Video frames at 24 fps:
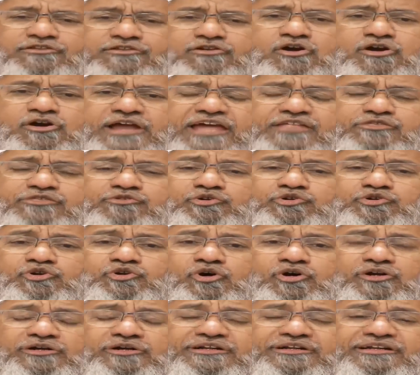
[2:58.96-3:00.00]
as long as you
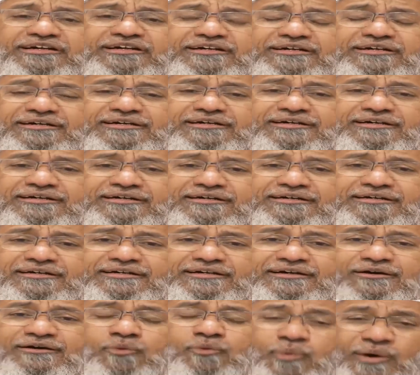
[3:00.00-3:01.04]
don't
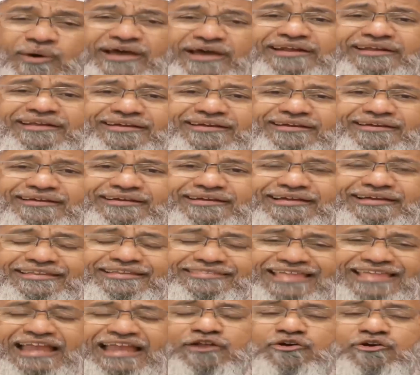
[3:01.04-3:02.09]
work
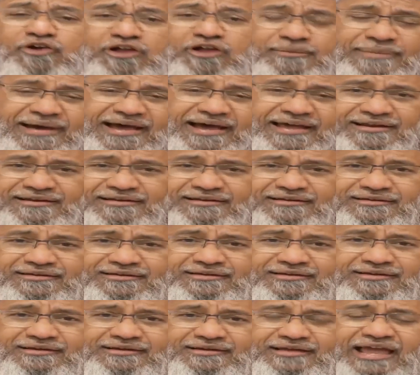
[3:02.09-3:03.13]
in the alcohol bar,
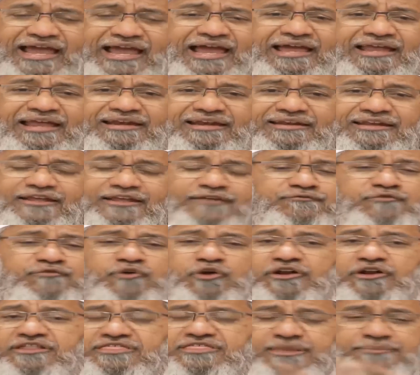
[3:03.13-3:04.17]
and
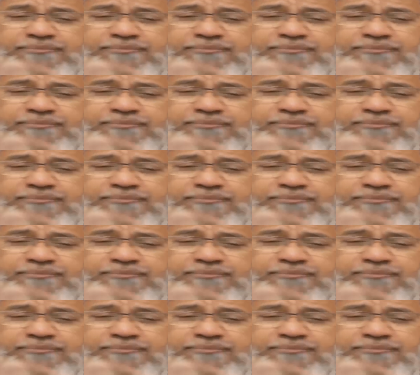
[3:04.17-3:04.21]
if